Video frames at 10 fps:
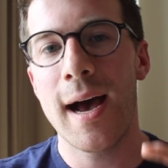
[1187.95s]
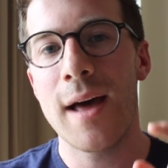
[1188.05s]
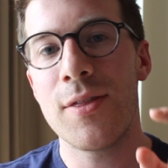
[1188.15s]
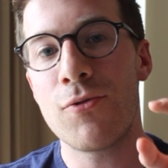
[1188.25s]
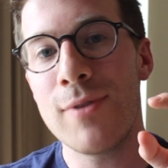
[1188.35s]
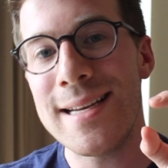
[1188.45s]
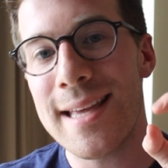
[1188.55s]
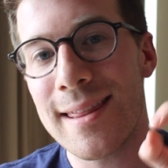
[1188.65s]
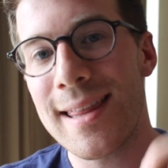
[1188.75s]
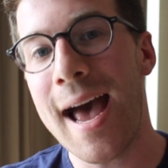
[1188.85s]
And the
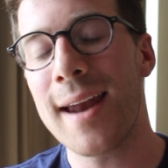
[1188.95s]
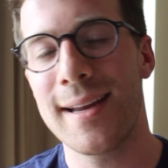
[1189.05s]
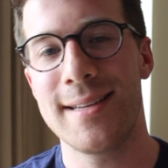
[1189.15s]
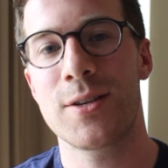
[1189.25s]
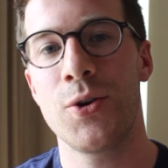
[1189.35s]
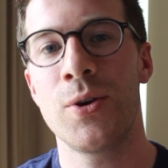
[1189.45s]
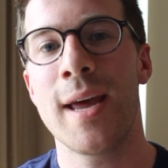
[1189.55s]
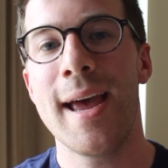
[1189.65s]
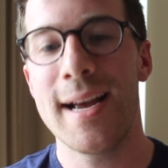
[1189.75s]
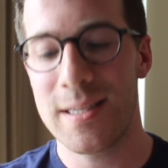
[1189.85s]
reason that is good
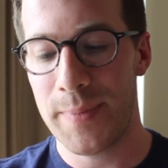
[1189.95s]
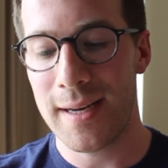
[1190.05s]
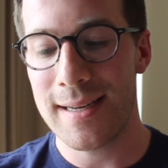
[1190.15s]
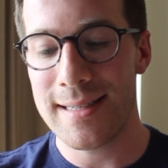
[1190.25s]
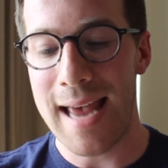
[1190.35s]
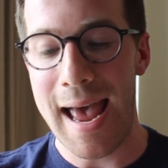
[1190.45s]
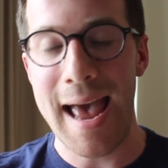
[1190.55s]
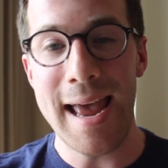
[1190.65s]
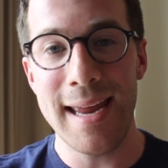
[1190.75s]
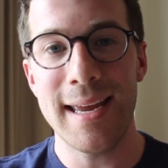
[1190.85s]
is because
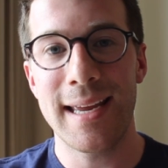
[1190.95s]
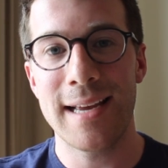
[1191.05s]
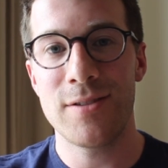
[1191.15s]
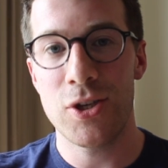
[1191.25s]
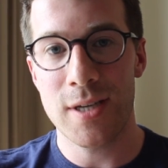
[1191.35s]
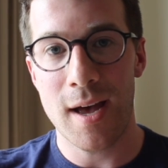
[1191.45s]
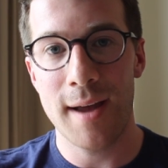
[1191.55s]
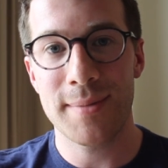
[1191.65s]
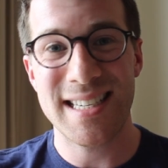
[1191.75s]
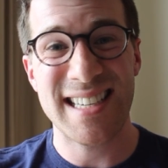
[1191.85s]
A, it gives you
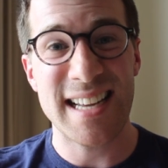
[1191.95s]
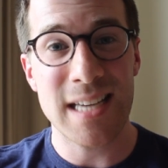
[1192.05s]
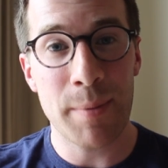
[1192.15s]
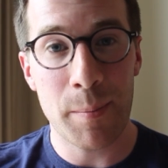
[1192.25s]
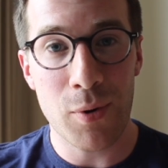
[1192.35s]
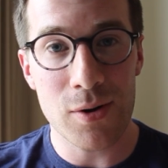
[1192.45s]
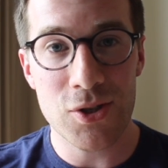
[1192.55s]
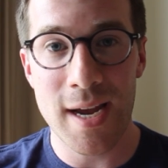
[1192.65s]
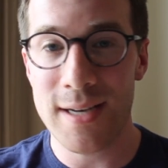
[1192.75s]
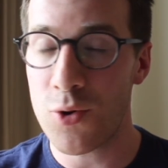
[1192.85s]
time to set up a
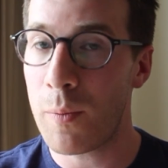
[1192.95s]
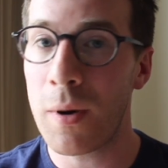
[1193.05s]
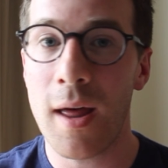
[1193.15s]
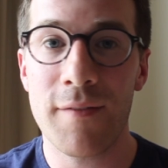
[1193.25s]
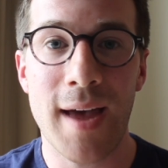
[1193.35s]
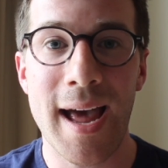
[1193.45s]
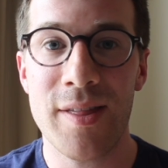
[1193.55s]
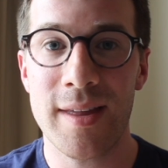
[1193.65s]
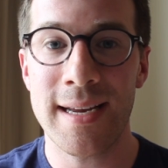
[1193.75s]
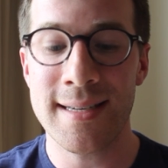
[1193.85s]
project or apply for
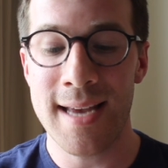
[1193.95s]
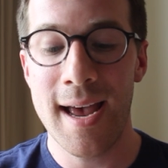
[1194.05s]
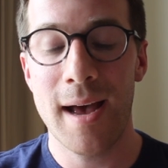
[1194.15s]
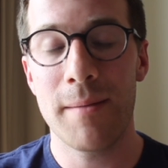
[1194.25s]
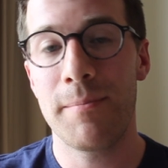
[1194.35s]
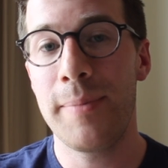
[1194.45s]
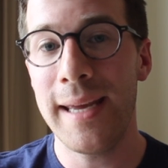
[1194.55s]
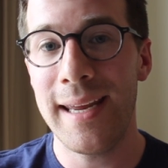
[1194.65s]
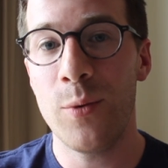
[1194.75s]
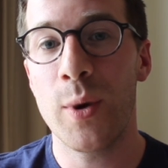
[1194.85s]
ethics, And
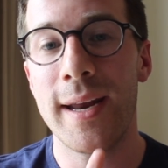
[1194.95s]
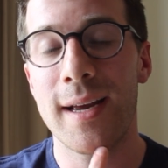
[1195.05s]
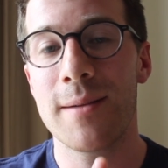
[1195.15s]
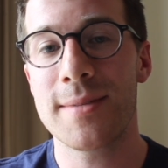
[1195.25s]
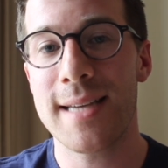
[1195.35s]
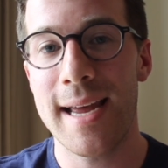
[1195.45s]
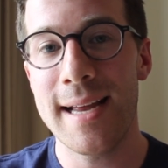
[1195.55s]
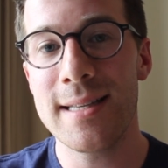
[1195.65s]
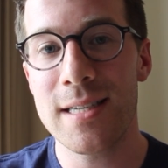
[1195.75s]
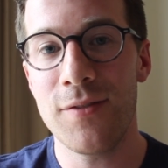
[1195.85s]
B, when it comes to
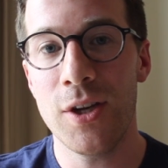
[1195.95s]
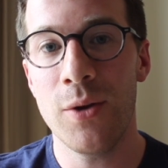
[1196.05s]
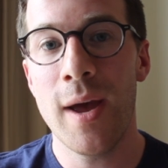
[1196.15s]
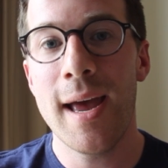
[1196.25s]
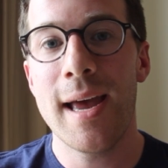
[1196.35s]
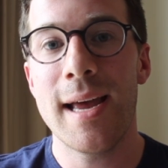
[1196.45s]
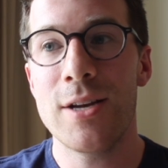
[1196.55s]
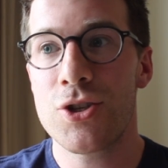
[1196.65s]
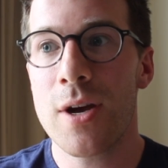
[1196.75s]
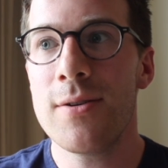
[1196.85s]
interview,
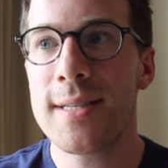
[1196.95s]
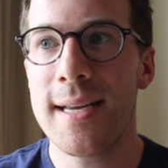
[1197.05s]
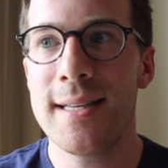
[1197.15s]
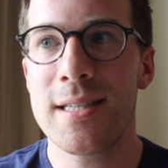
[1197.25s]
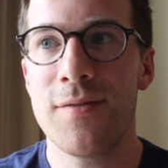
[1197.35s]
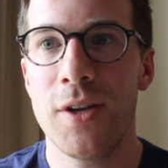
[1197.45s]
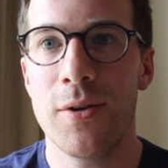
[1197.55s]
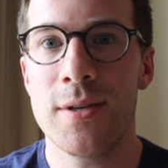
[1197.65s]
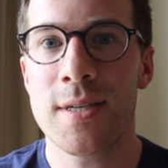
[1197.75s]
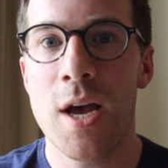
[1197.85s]
it shows the
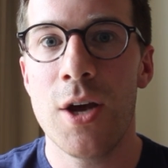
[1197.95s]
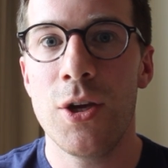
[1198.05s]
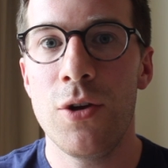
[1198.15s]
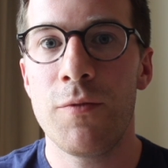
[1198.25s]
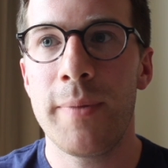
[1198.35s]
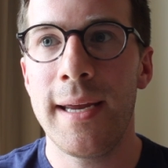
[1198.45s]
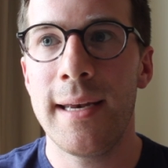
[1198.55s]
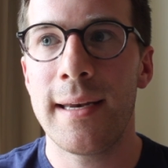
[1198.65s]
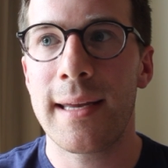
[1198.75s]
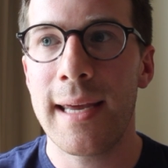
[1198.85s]
interviewers you've
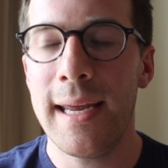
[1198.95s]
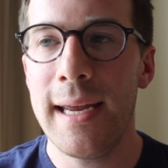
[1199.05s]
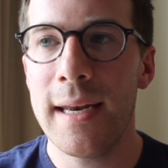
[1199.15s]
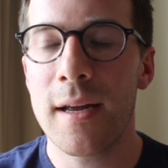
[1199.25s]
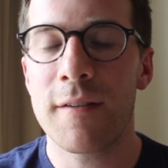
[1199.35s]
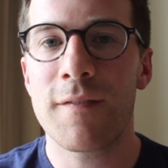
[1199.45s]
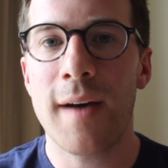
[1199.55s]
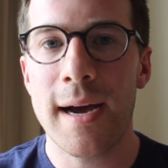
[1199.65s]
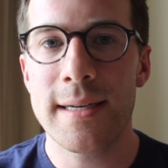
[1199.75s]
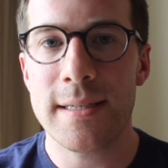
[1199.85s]
been keen and
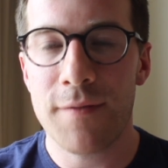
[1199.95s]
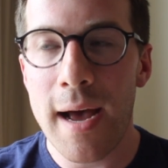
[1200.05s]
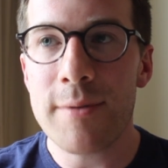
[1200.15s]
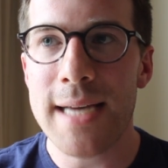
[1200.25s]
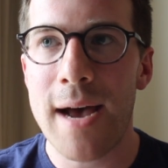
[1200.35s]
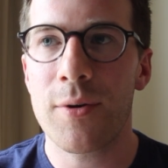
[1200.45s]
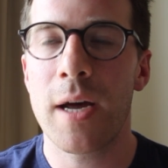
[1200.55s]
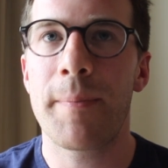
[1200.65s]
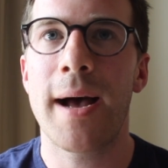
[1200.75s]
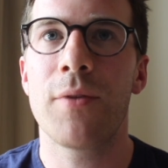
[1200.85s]
found out
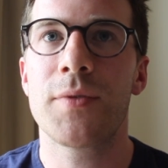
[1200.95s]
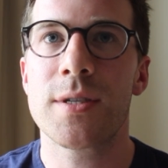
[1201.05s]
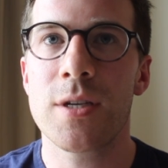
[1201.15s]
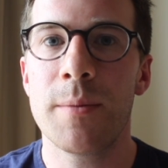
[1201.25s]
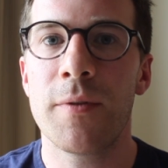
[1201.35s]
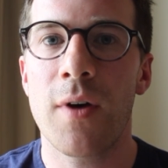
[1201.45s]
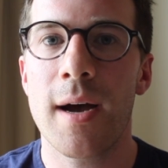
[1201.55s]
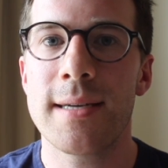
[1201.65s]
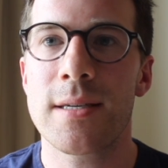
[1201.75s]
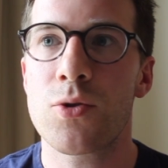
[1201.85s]
about the
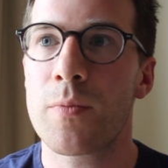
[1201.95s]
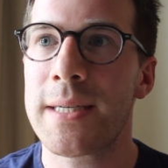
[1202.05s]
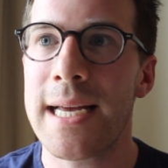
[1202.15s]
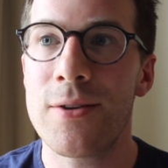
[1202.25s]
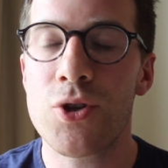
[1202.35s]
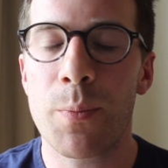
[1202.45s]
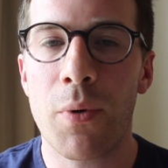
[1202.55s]
supervisors or potential